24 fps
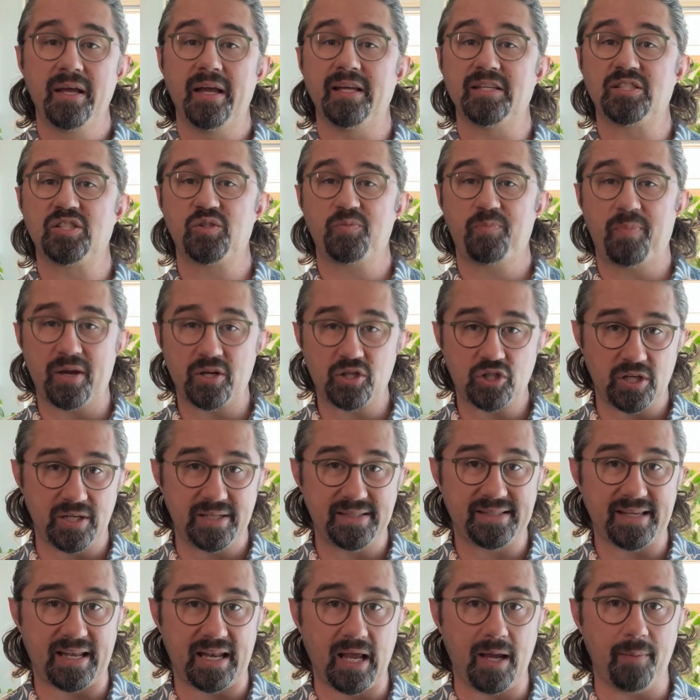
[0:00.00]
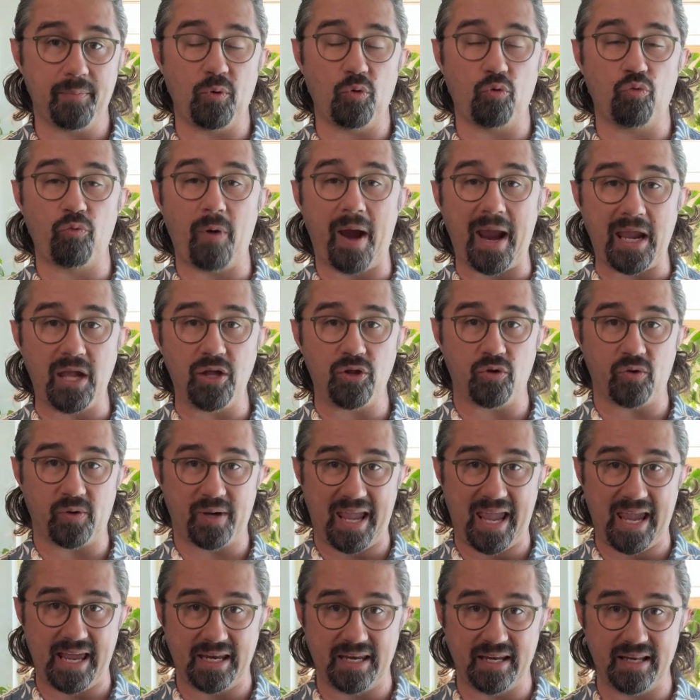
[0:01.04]
especially setting up a regular
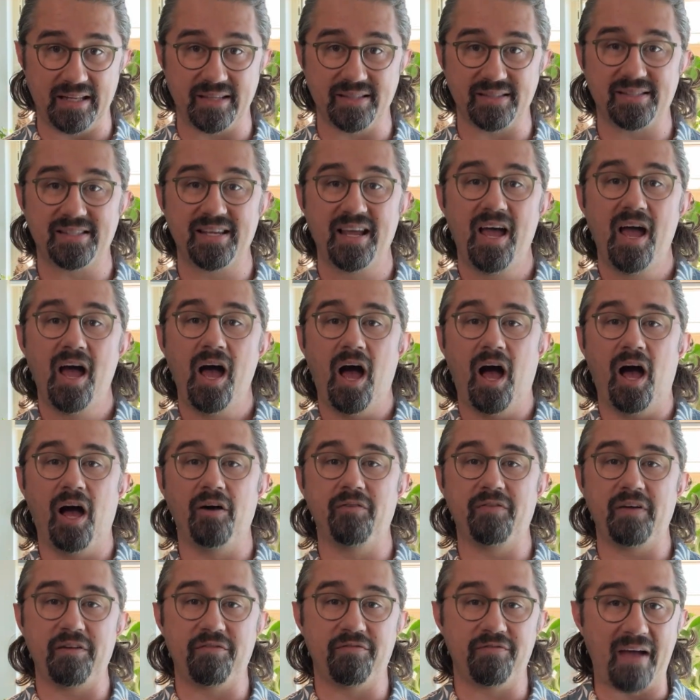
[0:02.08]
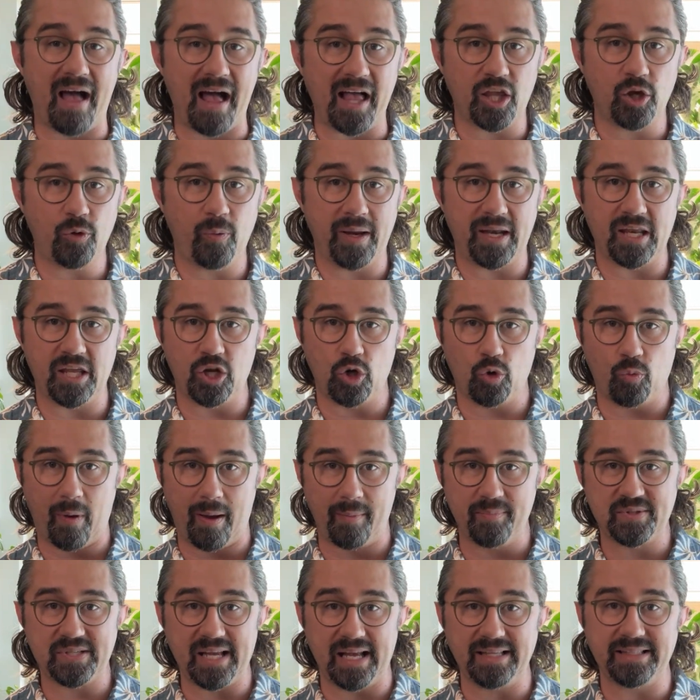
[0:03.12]
cadence of evaluating your
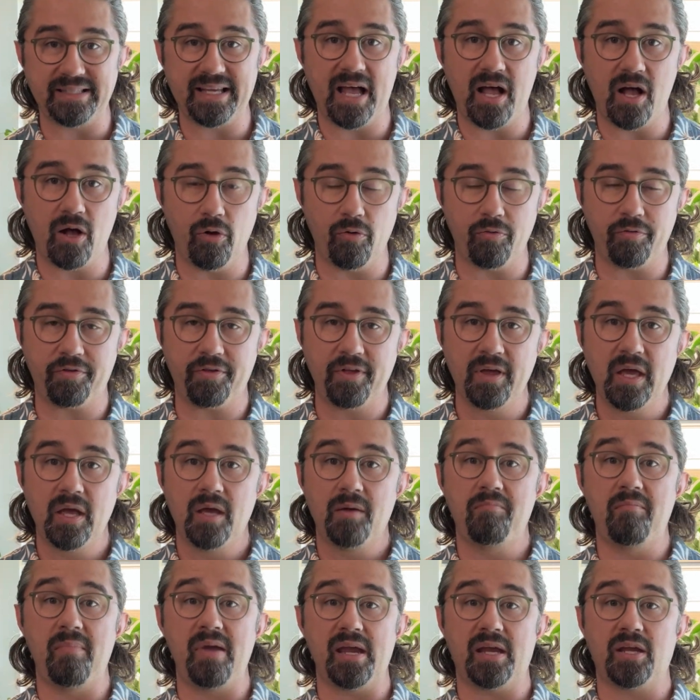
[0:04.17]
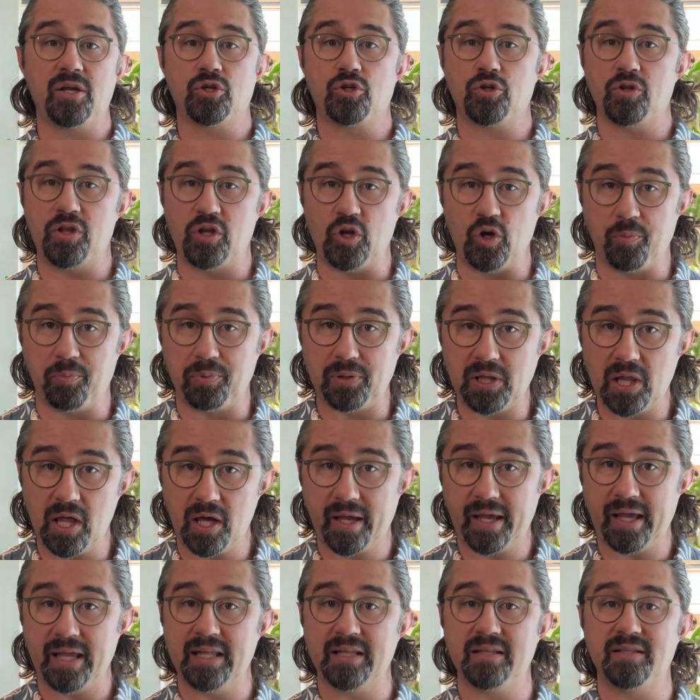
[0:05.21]
website's health, making sure that your
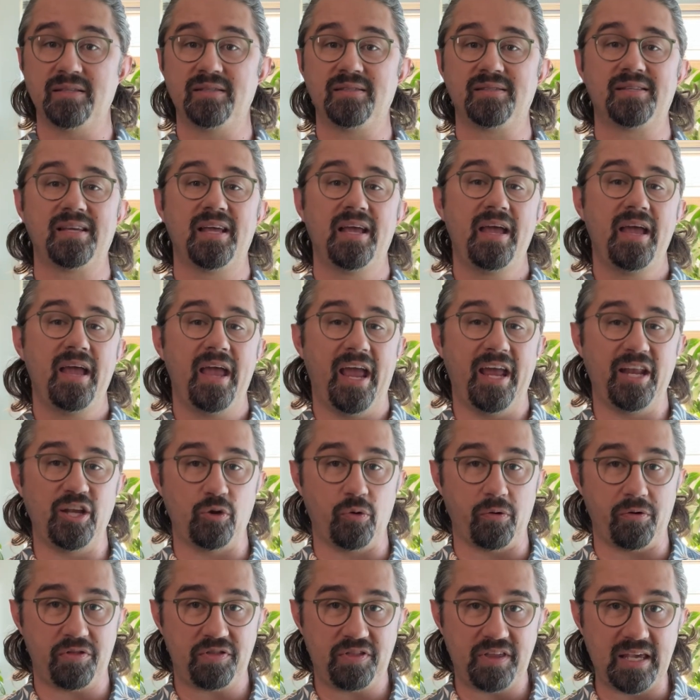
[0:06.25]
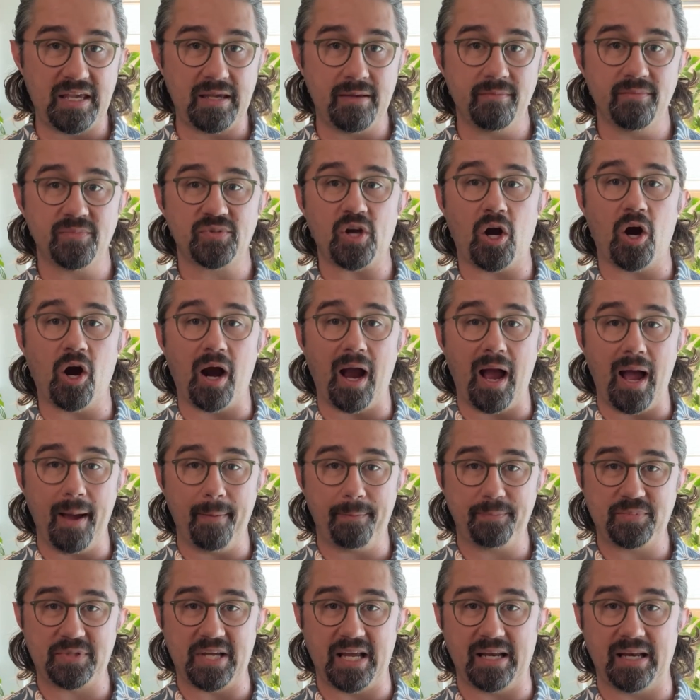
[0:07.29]
plugins and your themes are
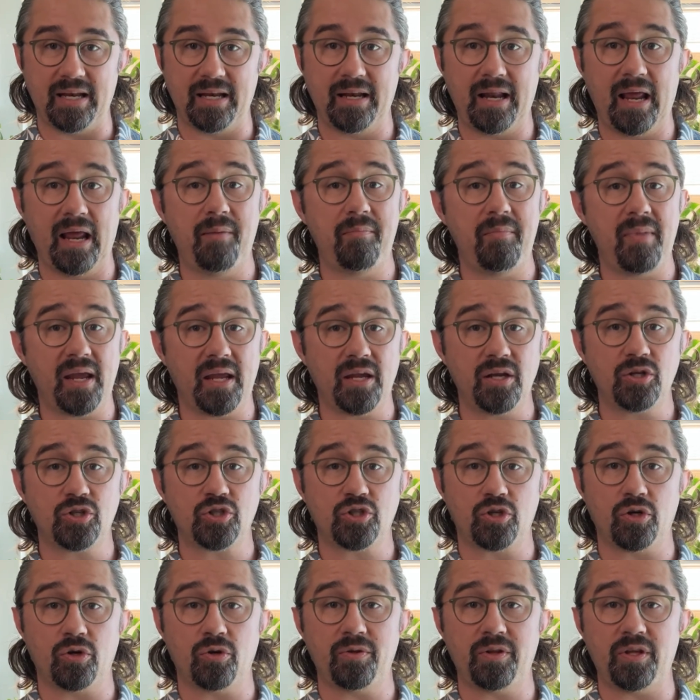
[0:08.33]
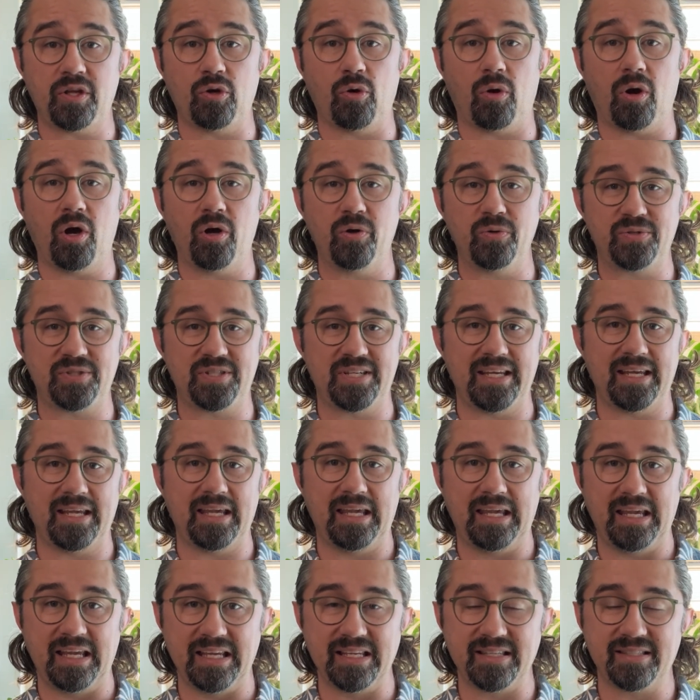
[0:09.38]
updated, and making sure that your hosting
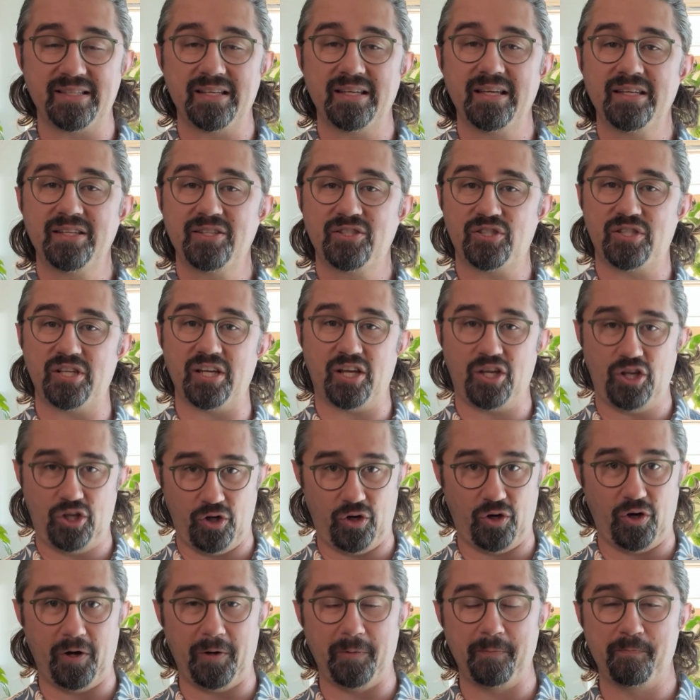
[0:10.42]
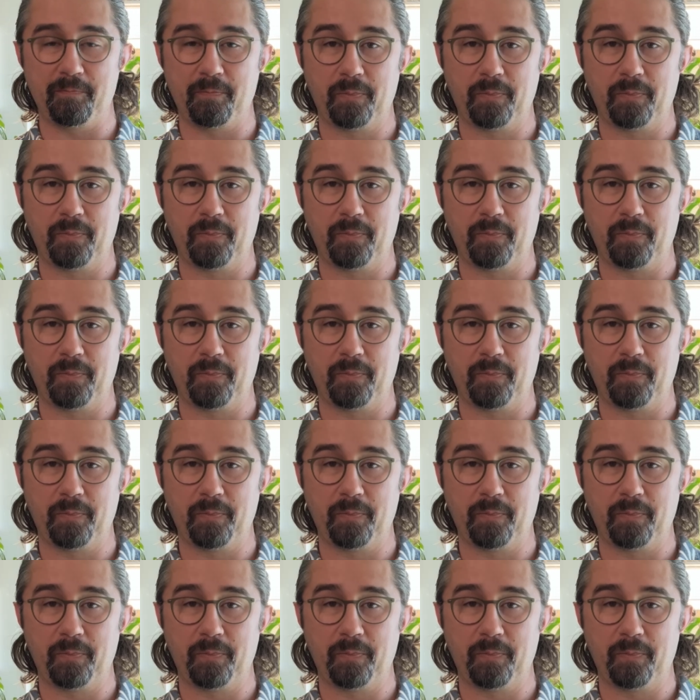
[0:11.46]
is secure.